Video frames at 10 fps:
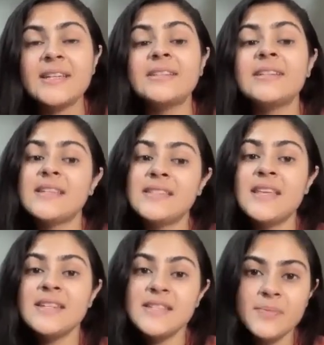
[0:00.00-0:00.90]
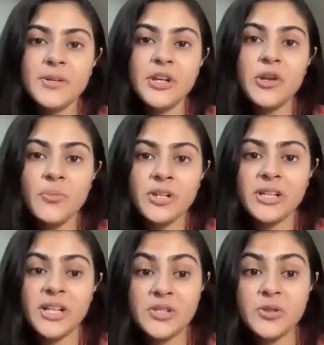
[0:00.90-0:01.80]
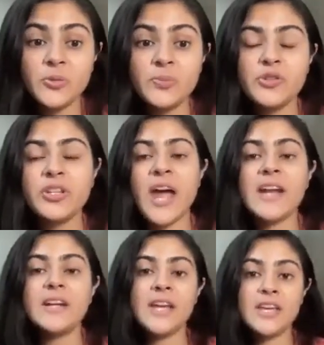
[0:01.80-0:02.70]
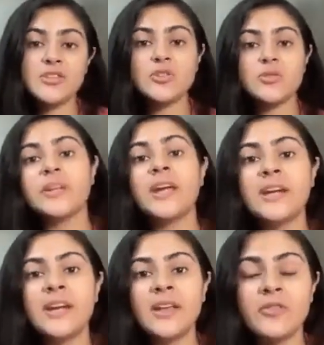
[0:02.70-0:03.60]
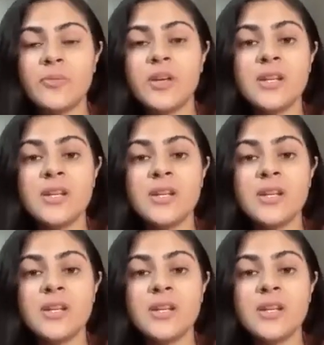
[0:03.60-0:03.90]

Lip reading: Yes, there is a predominant age group. So that age group in Indian women